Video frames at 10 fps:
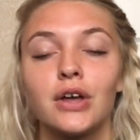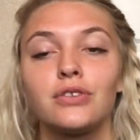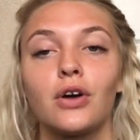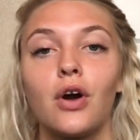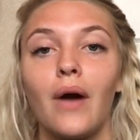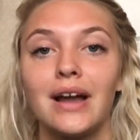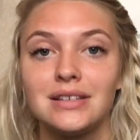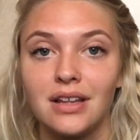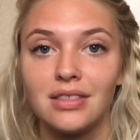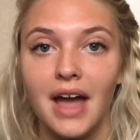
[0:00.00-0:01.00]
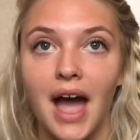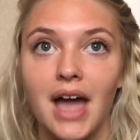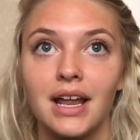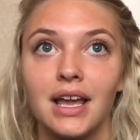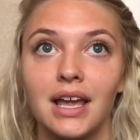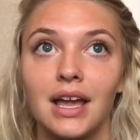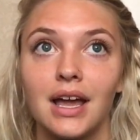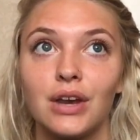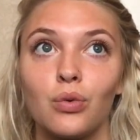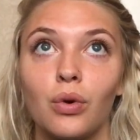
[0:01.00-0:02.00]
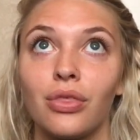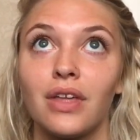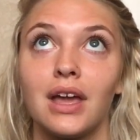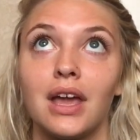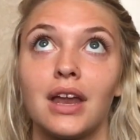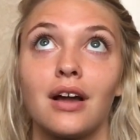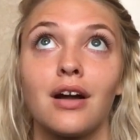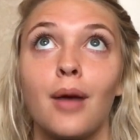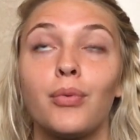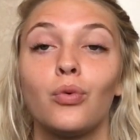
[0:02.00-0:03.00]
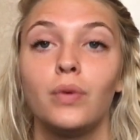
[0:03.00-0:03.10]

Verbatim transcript: So I did that, and within a couple